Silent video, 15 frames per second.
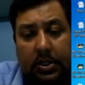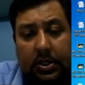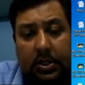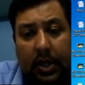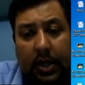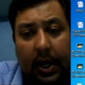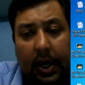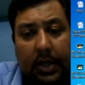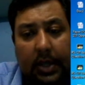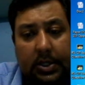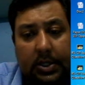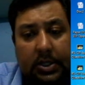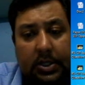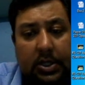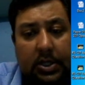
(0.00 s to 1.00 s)
age is
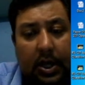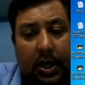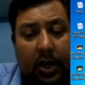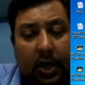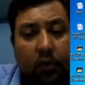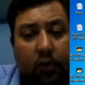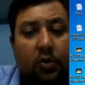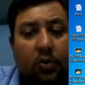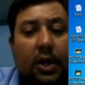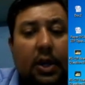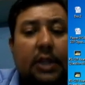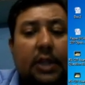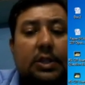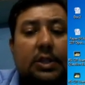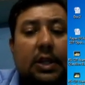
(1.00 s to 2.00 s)
32, that is
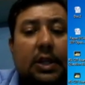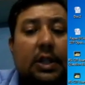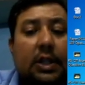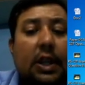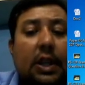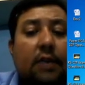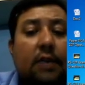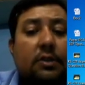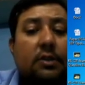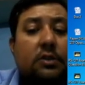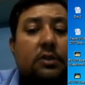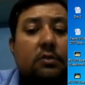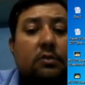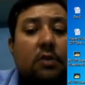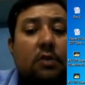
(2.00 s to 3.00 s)
greater than equals
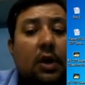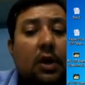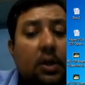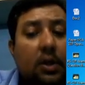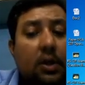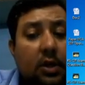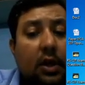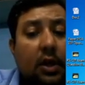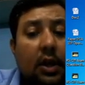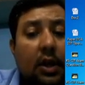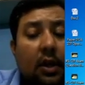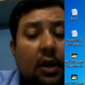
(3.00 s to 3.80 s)
to 30.